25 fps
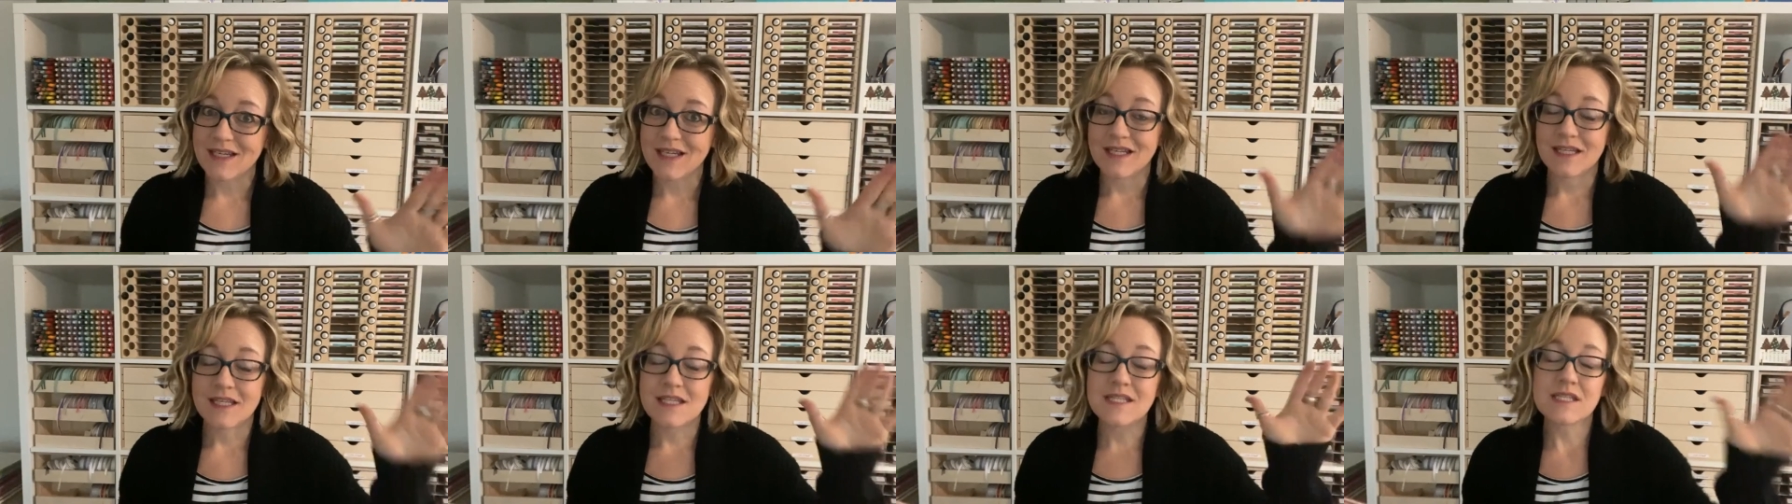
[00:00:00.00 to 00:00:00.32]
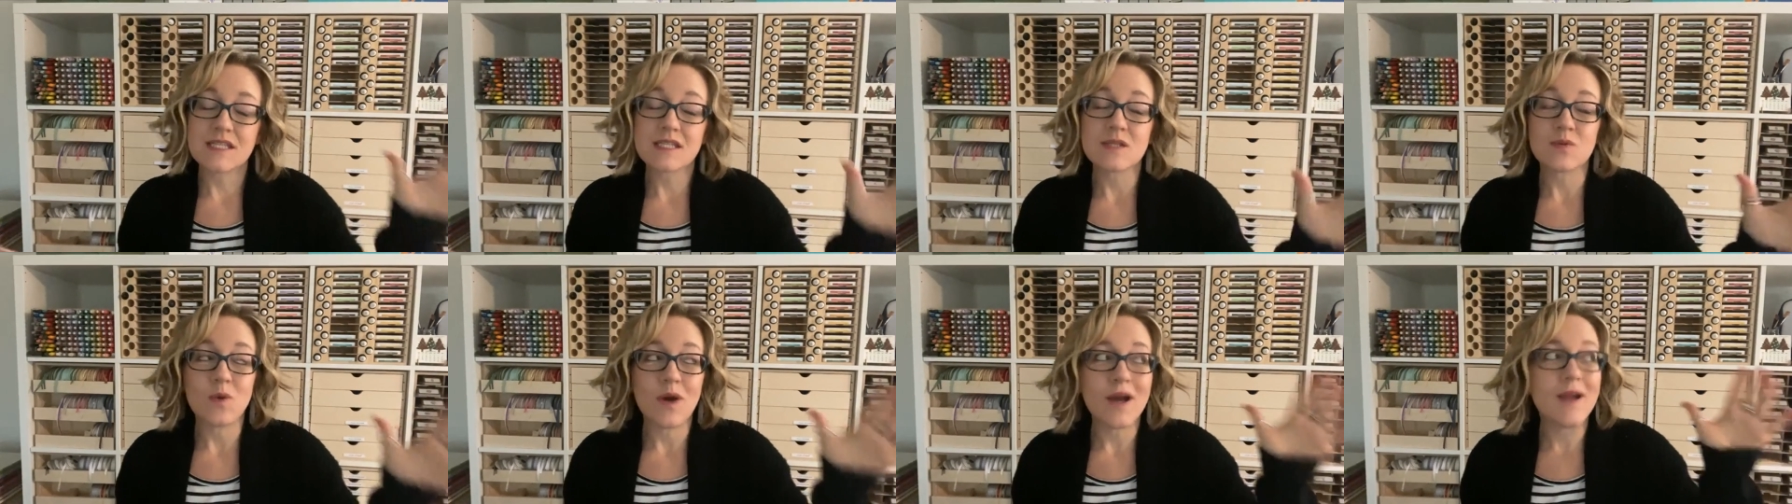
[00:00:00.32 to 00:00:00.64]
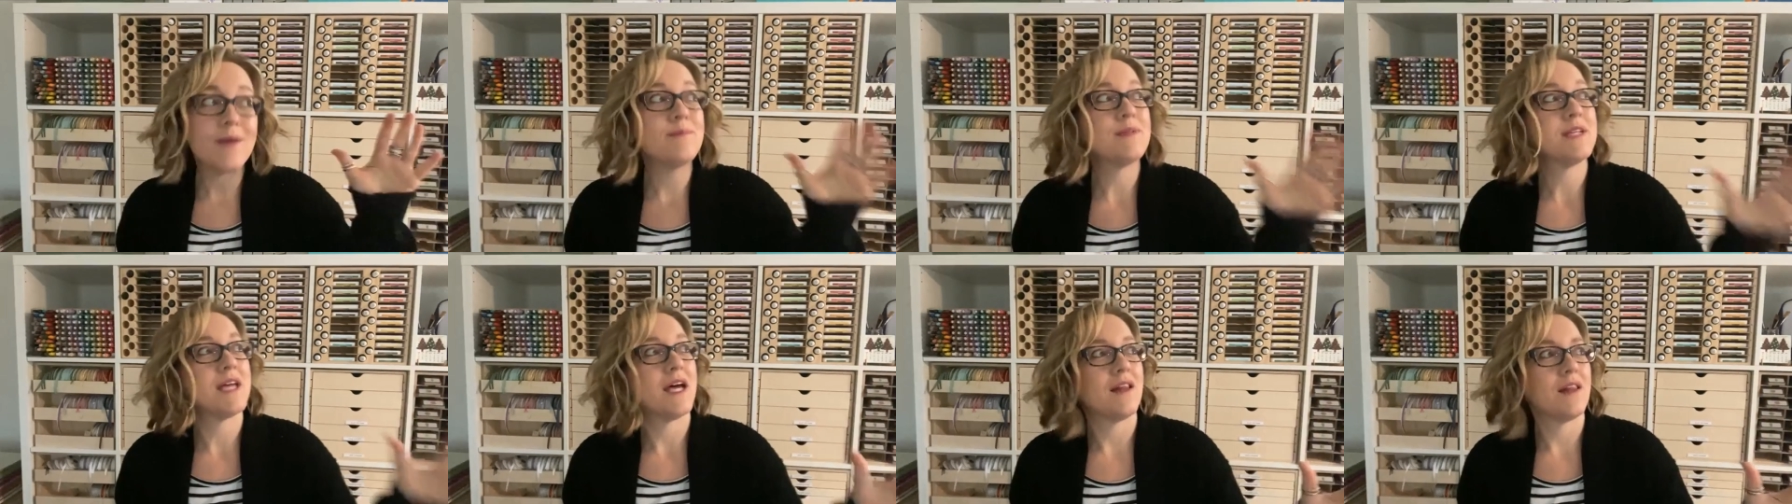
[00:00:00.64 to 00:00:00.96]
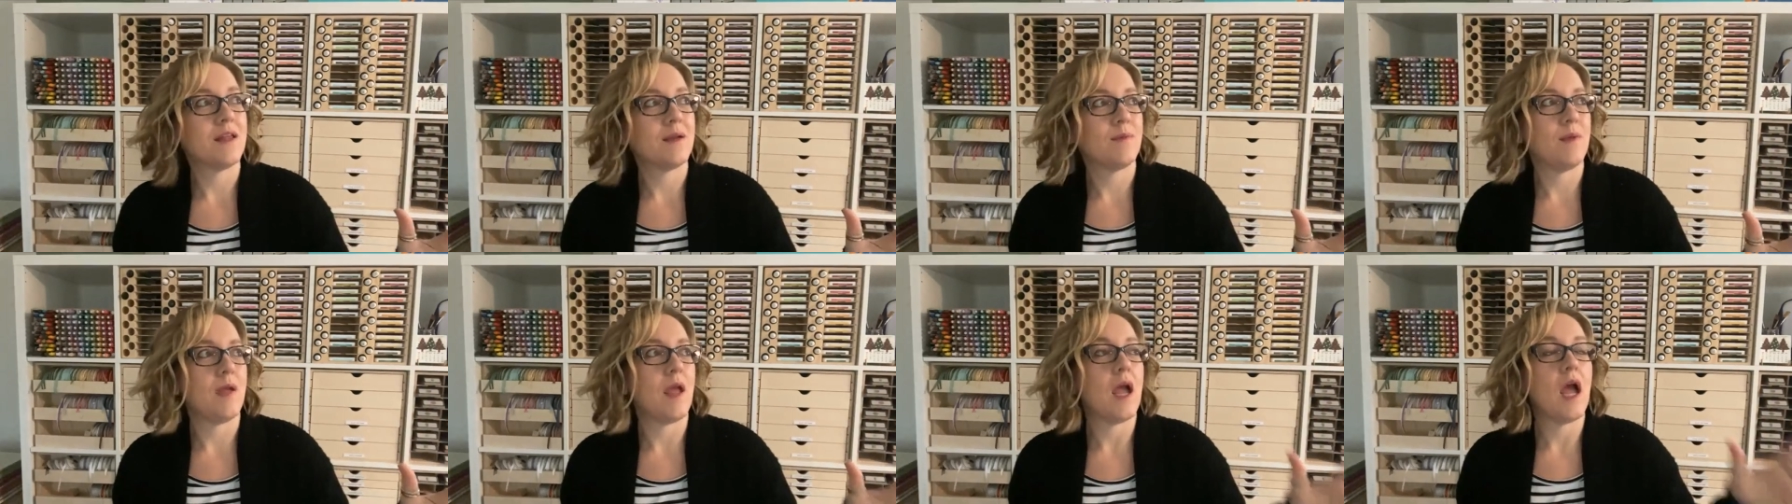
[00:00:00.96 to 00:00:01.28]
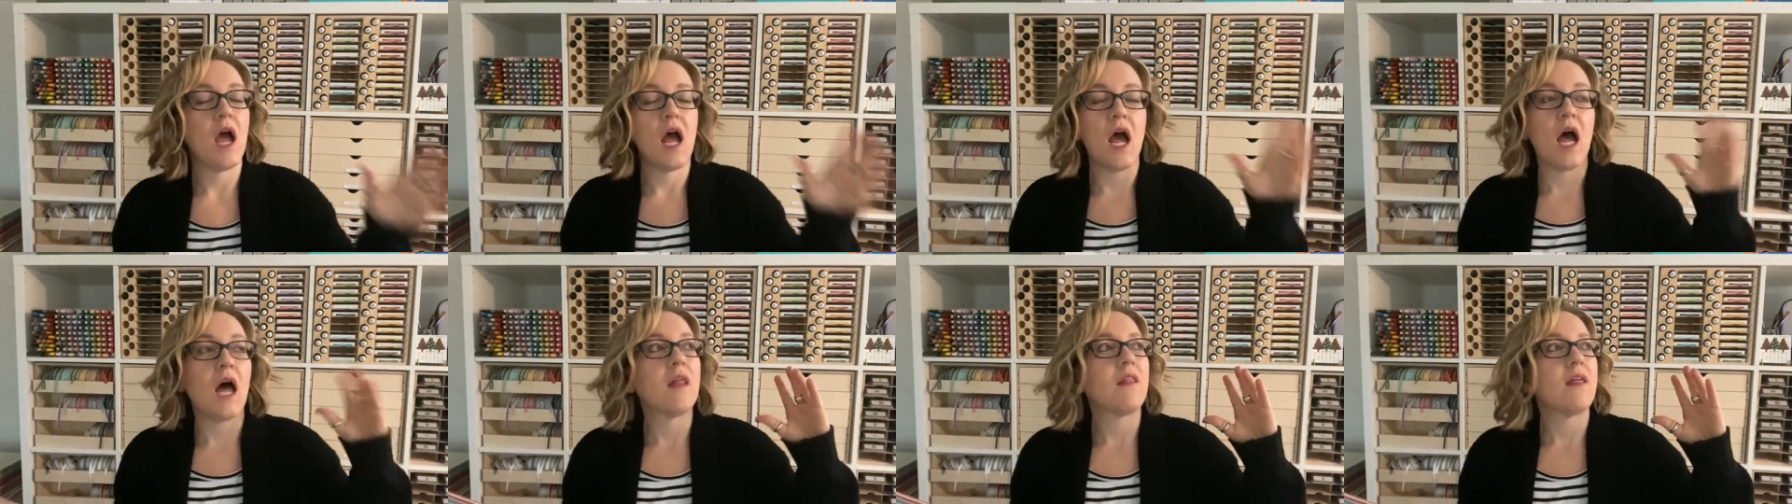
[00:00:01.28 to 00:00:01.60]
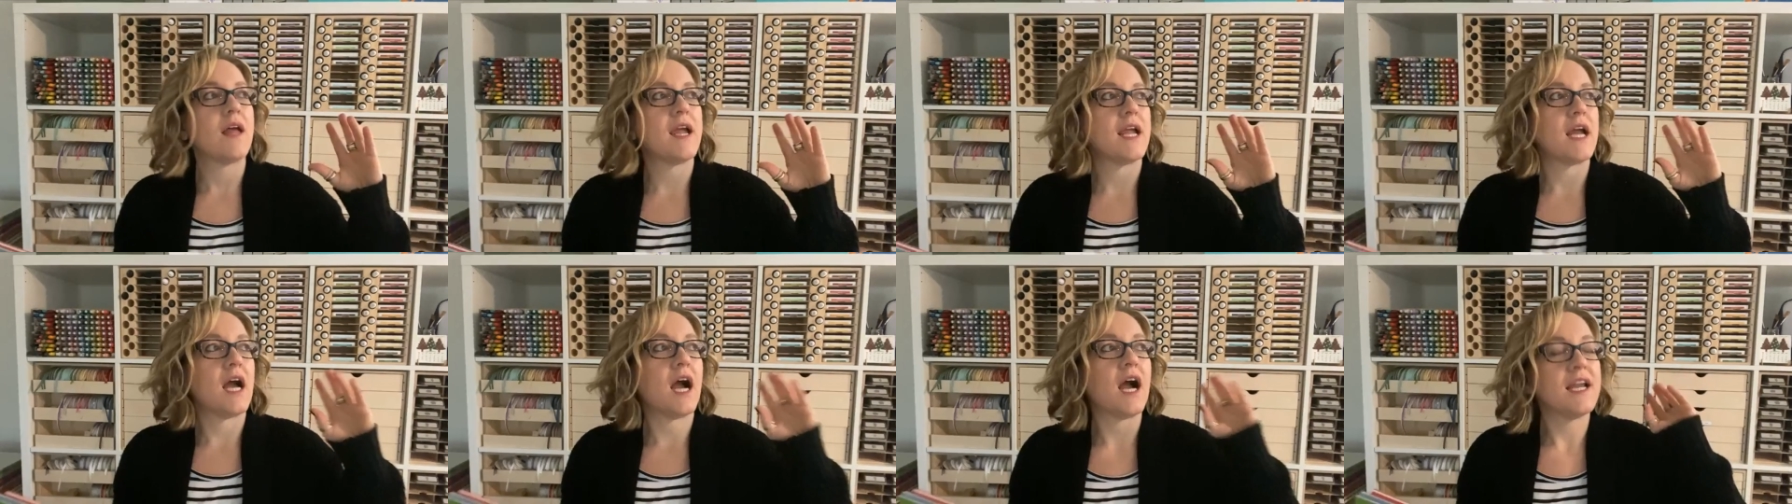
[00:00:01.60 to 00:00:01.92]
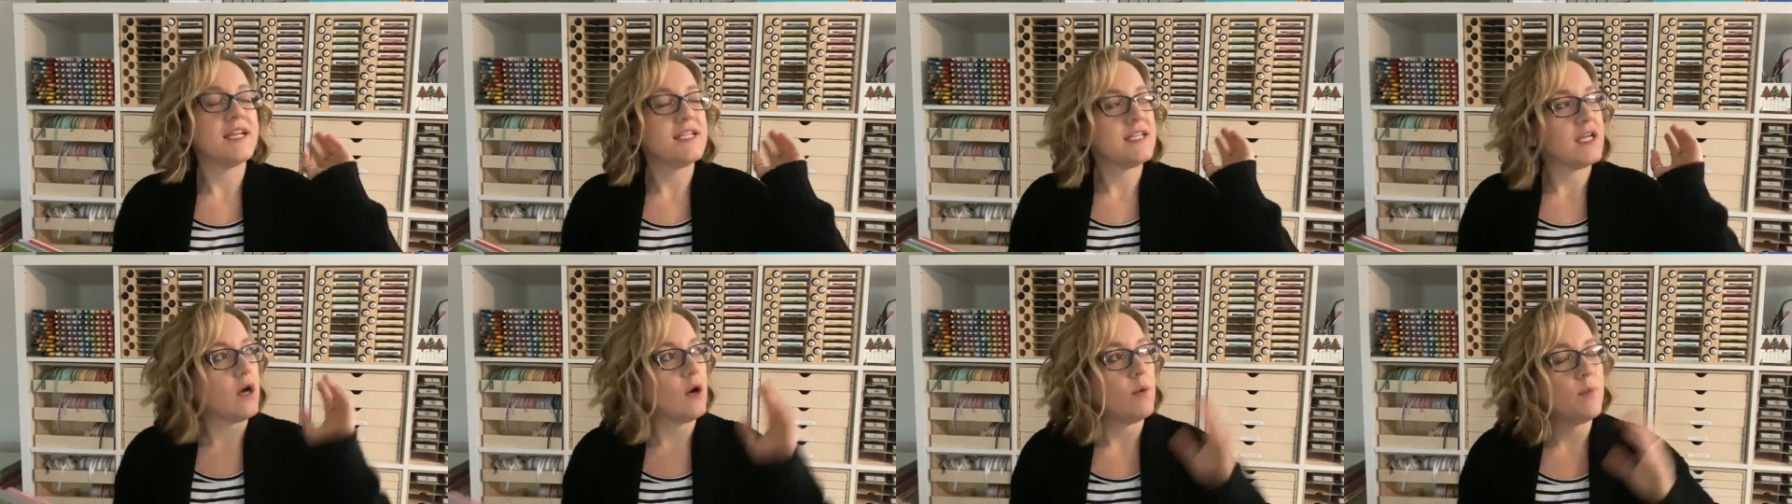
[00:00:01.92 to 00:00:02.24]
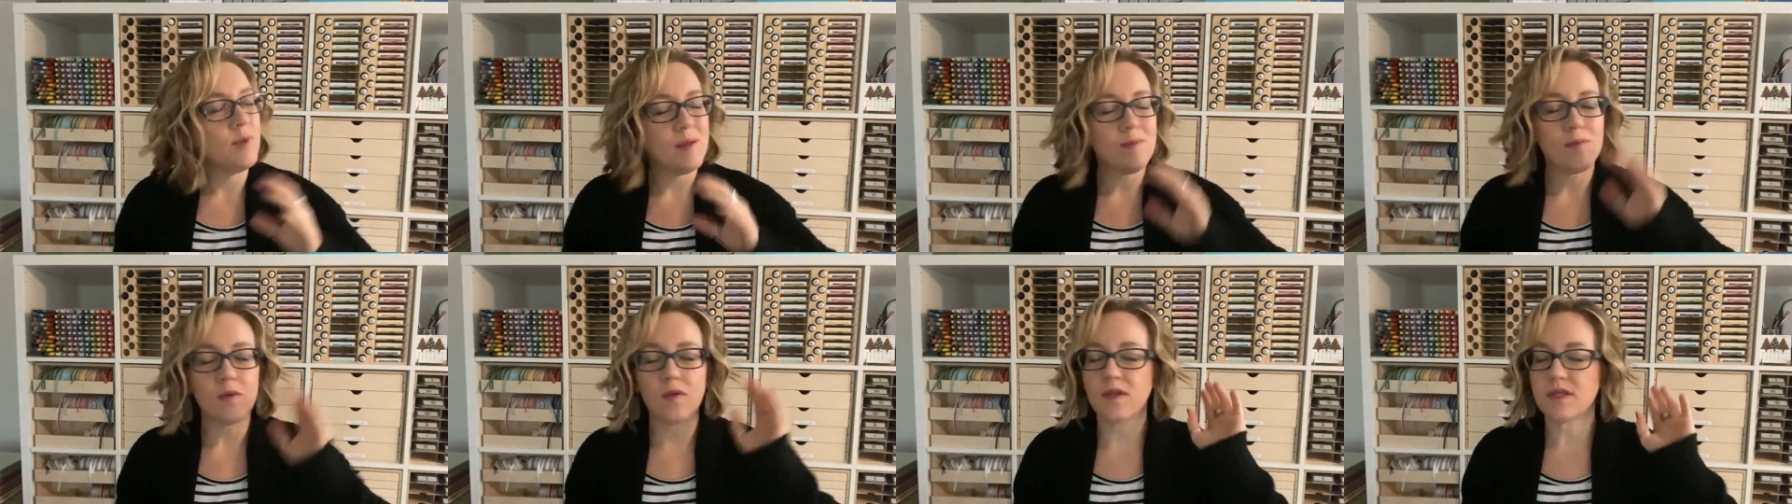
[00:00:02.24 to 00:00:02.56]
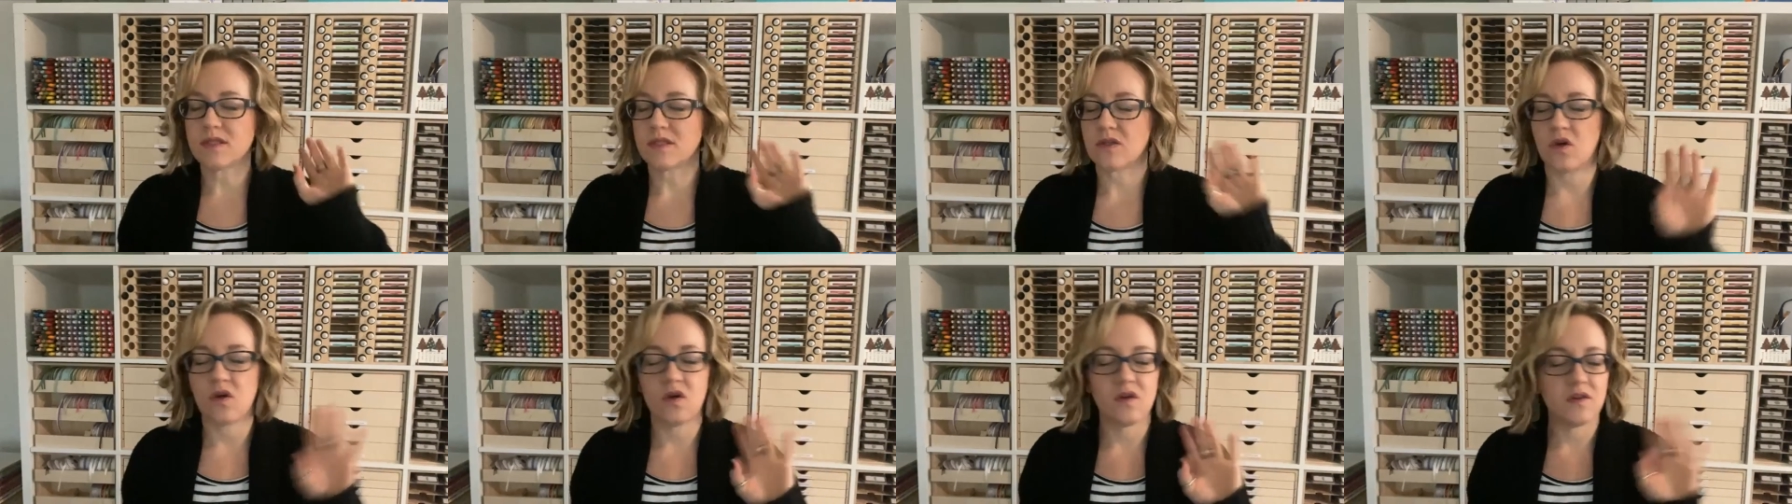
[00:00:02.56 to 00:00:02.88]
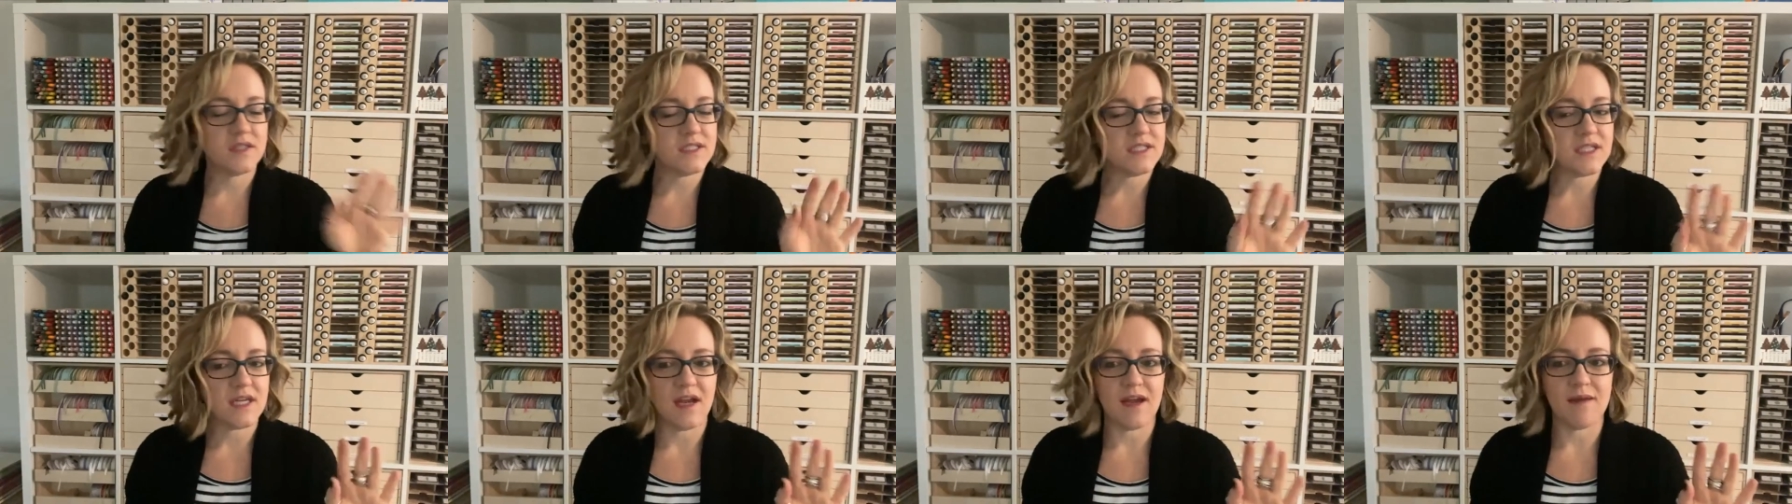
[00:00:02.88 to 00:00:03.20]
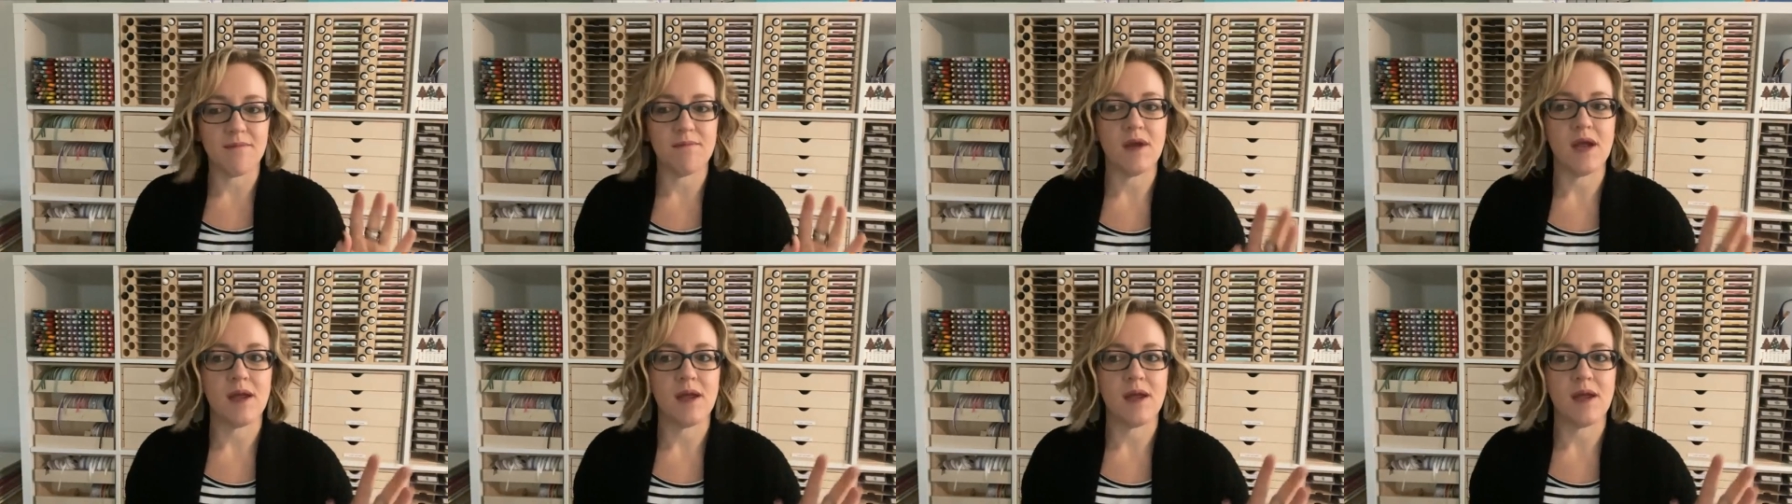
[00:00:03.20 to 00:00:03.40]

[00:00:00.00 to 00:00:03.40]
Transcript: This is why I'm telling people like I tell people this all the time.